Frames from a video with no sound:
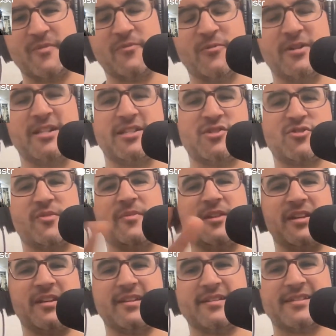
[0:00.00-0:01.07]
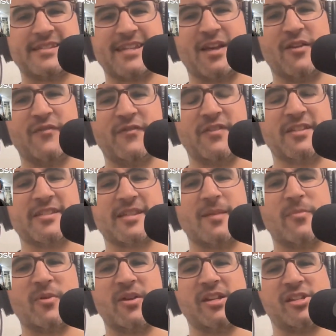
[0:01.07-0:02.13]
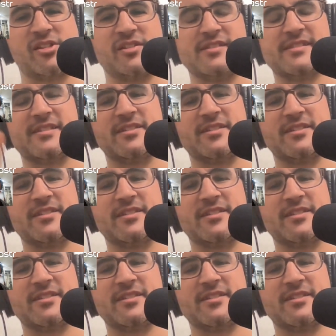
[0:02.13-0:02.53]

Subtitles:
redistributed itself in its operations